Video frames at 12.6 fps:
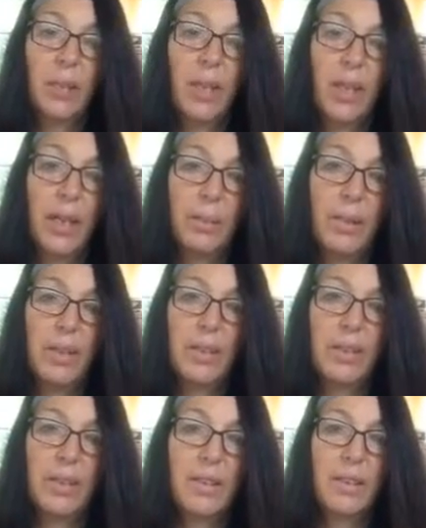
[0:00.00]
where I
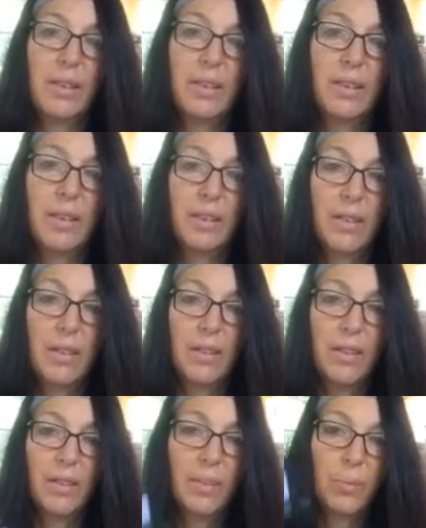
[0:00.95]
was
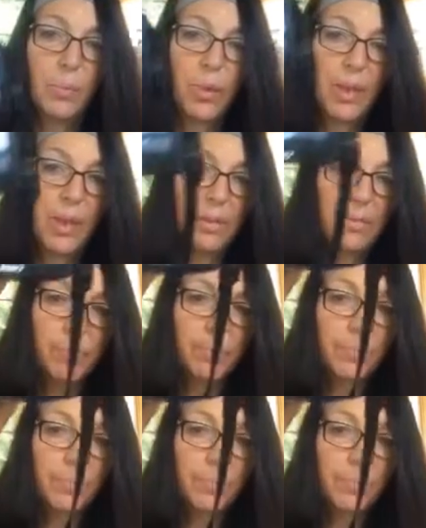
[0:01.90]
this morning.